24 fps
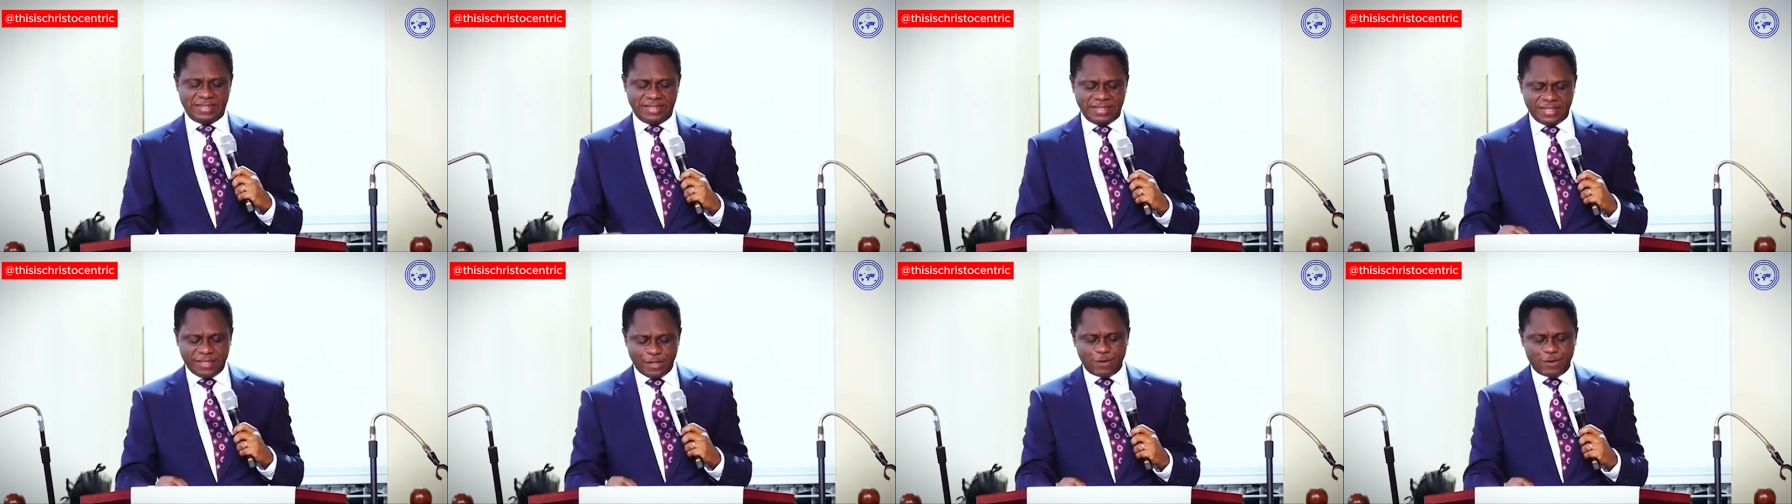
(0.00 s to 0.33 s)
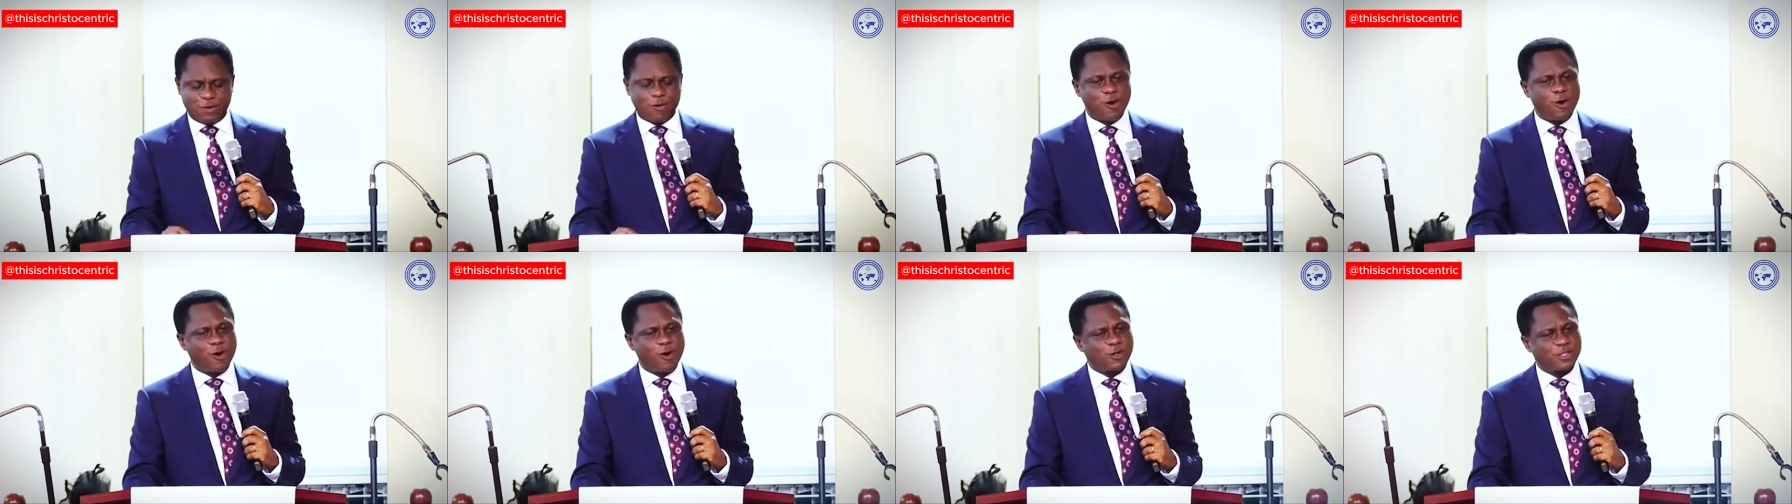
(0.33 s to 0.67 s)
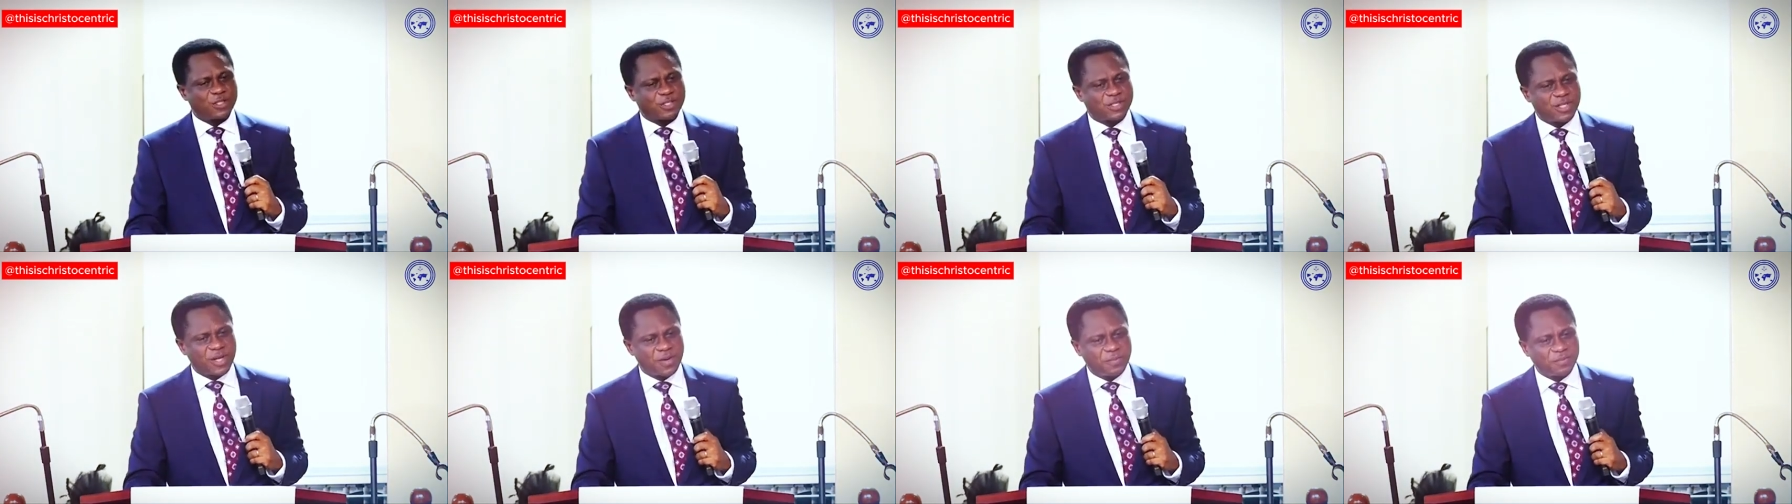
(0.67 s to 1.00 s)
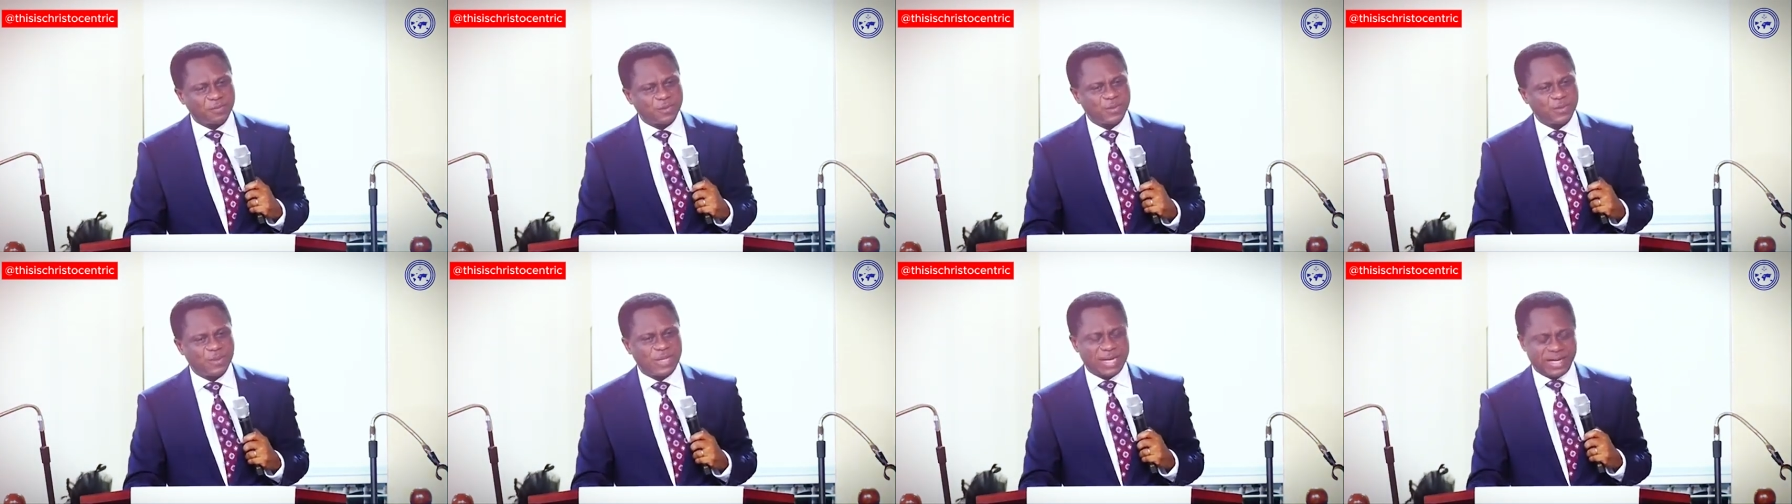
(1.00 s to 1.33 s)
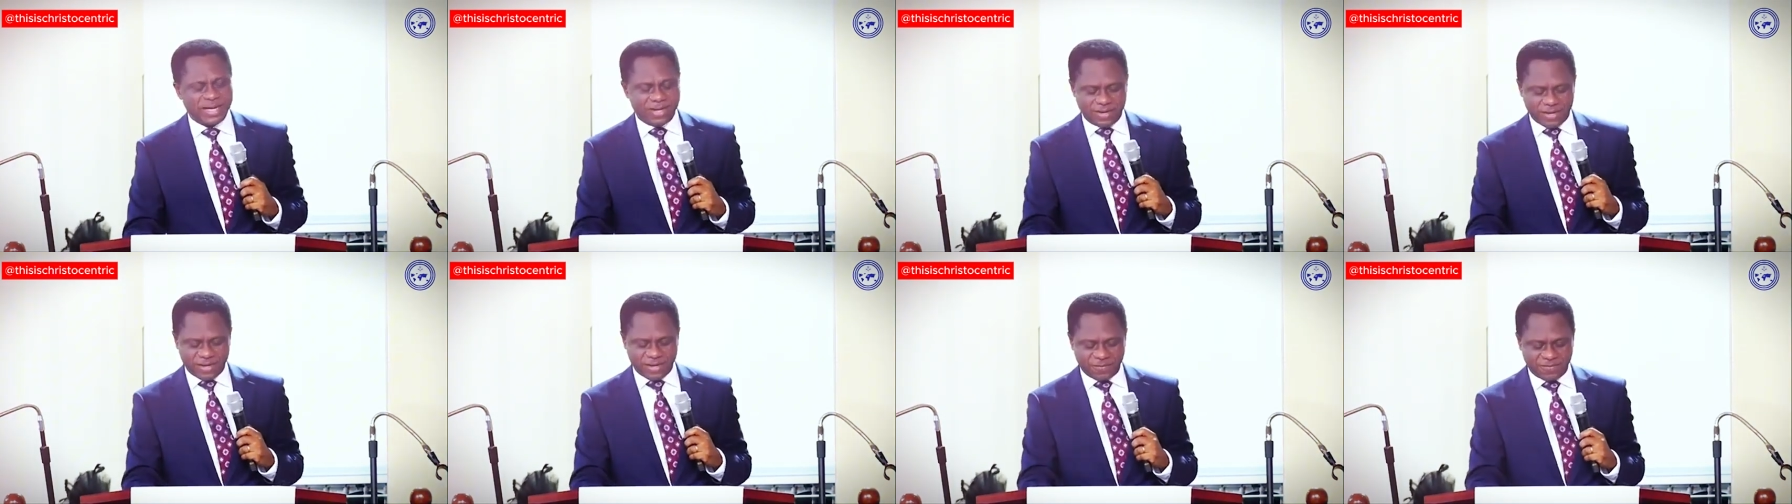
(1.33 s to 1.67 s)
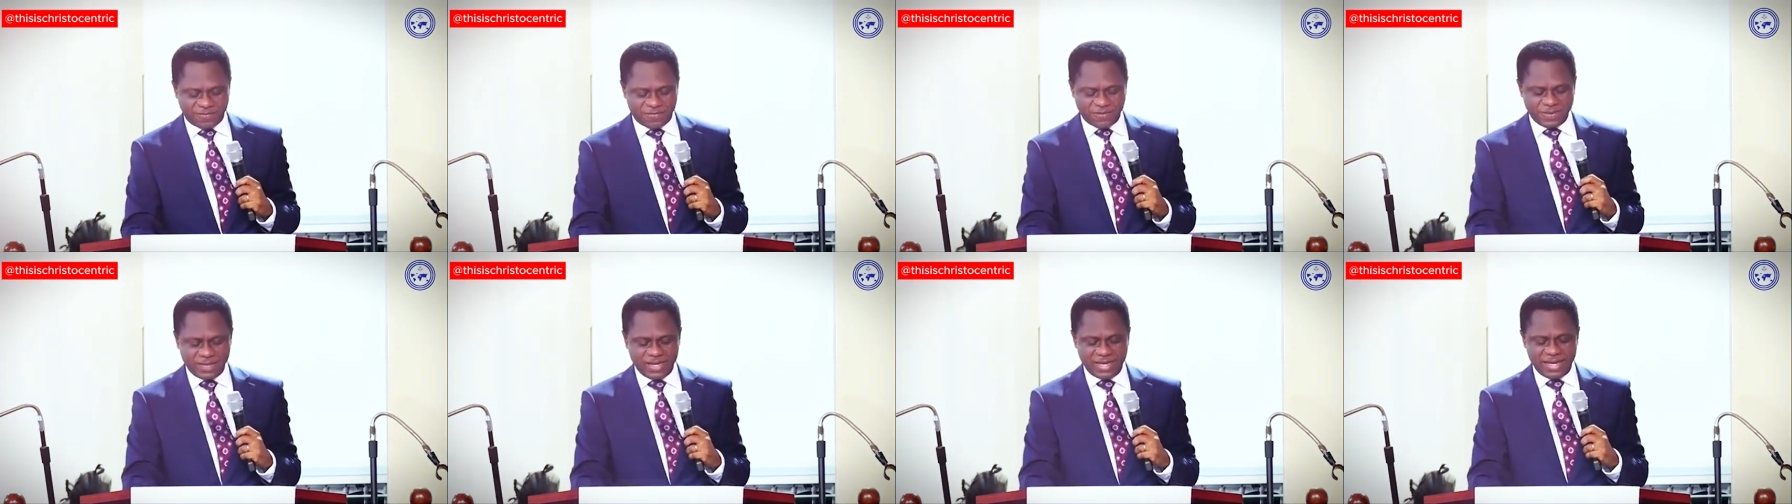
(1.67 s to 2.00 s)
He calls some to the
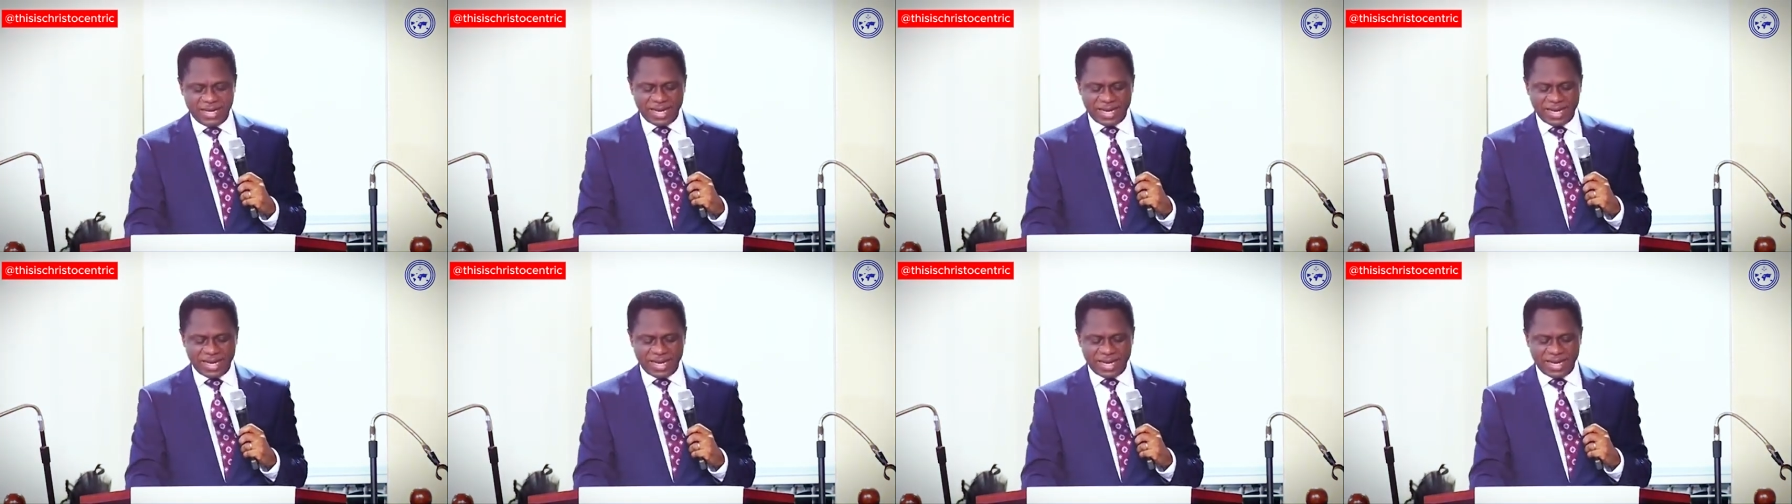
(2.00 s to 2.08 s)
grave